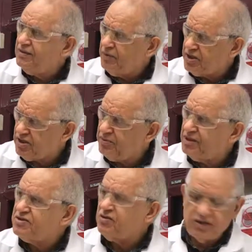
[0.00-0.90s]

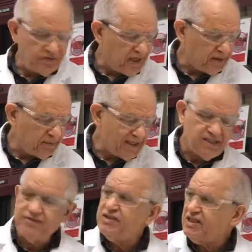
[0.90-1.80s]
measurement, so divide by
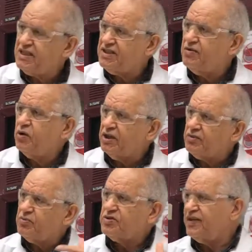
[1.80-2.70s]
760, 1
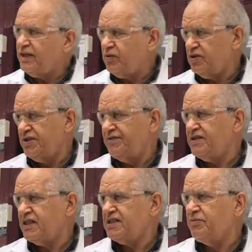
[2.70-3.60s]
atmosphere equals
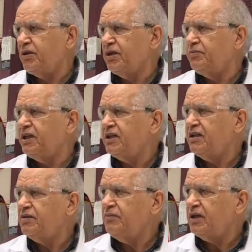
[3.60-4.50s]
760
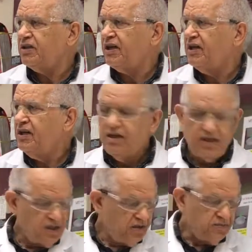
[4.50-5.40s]
millimeter mercury,
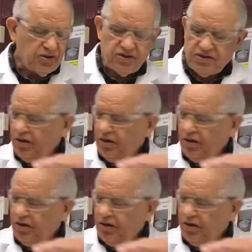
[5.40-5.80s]
because